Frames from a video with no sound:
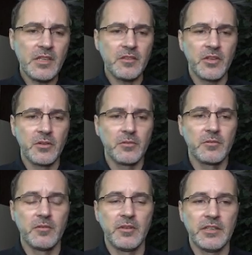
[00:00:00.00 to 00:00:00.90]

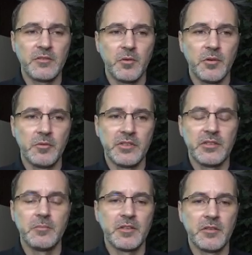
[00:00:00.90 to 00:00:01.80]
So that's where we
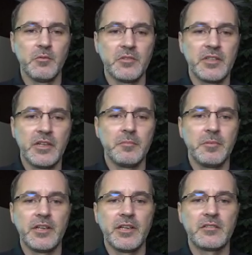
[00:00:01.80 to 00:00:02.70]
typically will set up
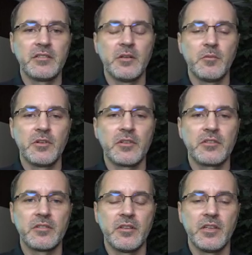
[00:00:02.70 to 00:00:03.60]
a guest network,
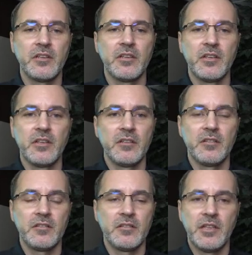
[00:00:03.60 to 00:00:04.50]
so
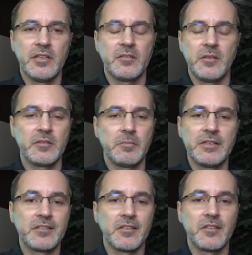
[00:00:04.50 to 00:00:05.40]
that's
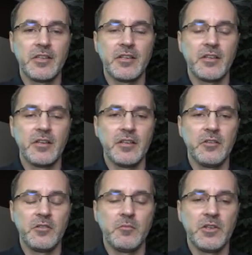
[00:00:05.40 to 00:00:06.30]
basically
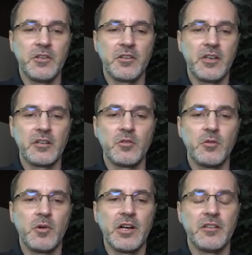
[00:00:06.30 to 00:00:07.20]
when you connect to a
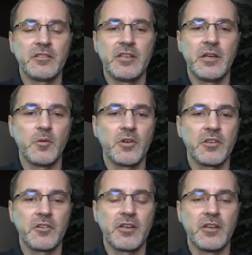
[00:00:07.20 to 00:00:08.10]
wireless network,
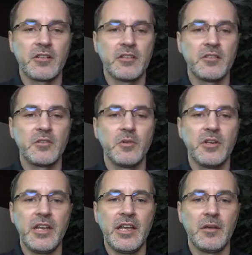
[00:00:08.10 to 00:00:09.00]
you're connecting to a
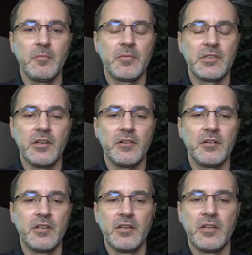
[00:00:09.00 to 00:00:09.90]
name. So
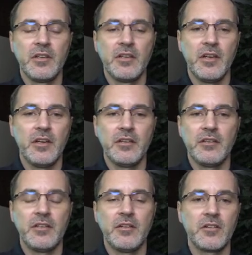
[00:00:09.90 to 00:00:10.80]

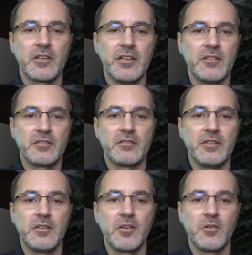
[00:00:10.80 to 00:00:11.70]
in our case,
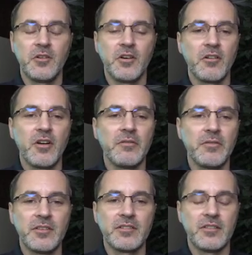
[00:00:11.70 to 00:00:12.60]
you go to our
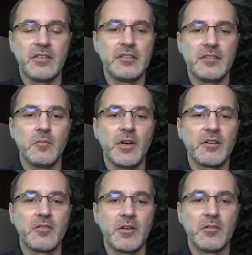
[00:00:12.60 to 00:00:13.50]
office, and Easy
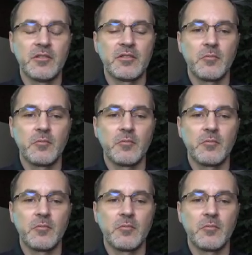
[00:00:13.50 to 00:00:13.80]
Micro is our